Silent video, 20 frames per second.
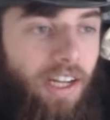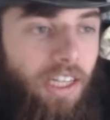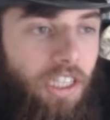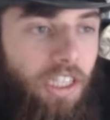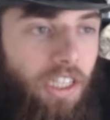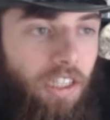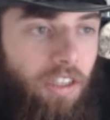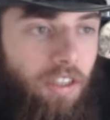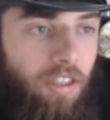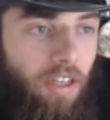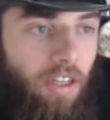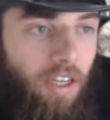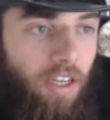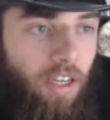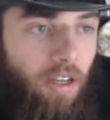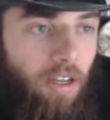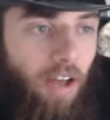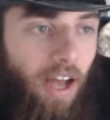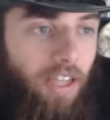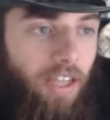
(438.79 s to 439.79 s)
She
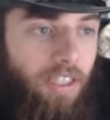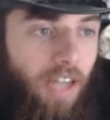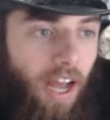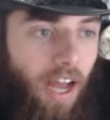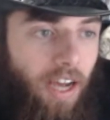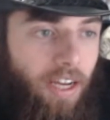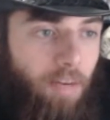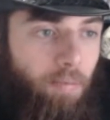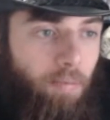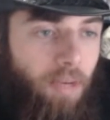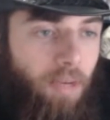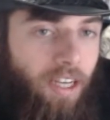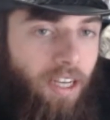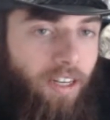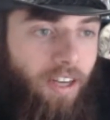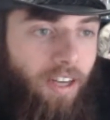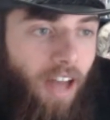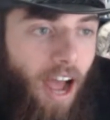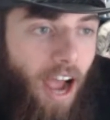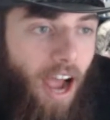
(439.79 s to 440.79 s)
ends like being
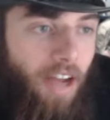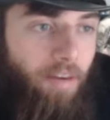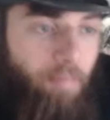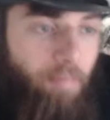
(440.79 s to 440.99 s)
in line.